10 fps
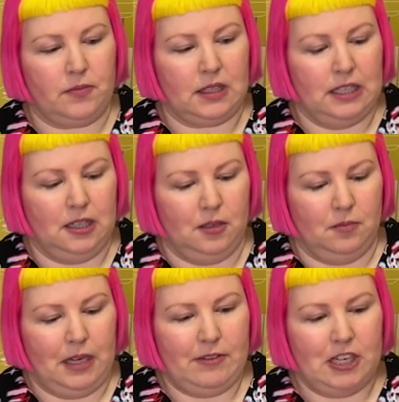
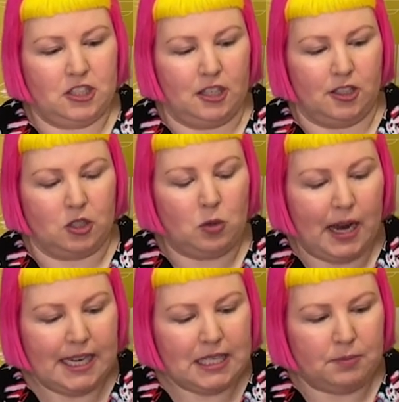um, I've actually done it
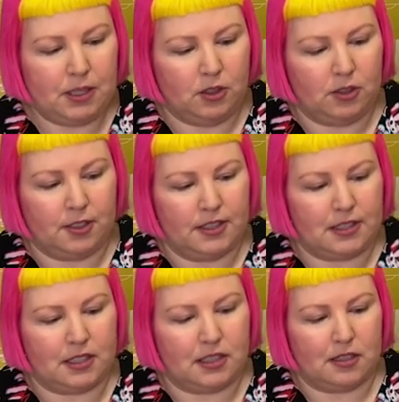twice
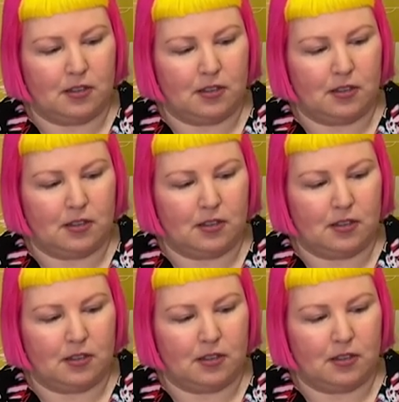because